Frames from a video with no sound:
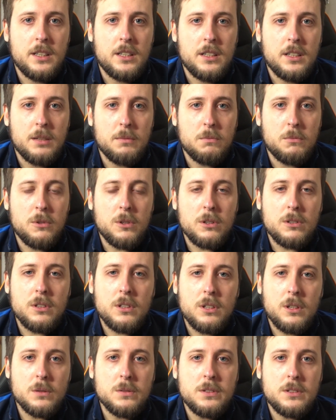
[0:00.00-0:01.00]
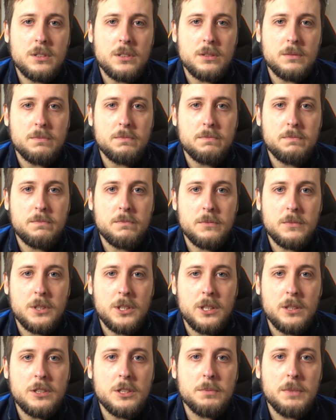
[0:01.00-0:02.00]
I'm not going to go into
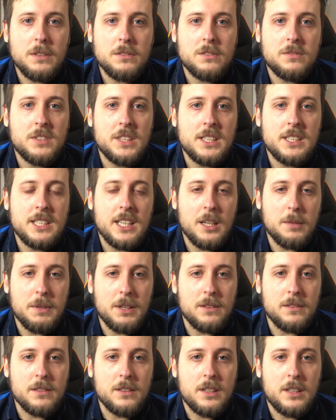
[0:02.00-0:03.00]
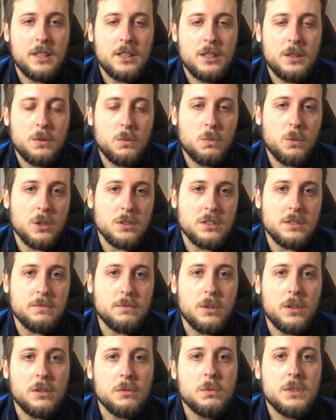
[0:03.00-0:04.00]
huge amounts of detail about what's
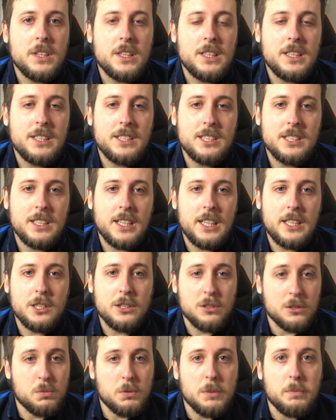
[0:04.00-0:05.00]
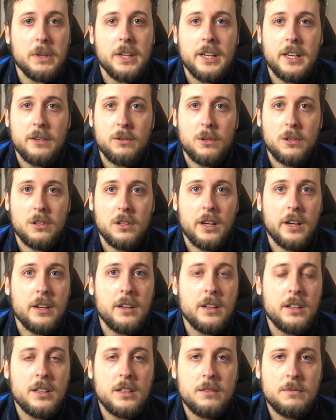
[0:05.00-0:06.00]
involved within each stage because we'd be here all day.
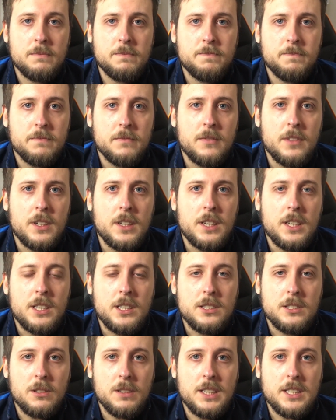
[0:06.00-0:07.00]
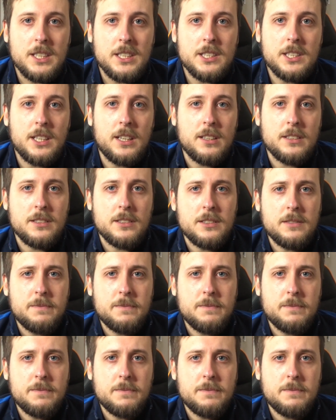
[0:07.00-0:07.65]
So let's get started.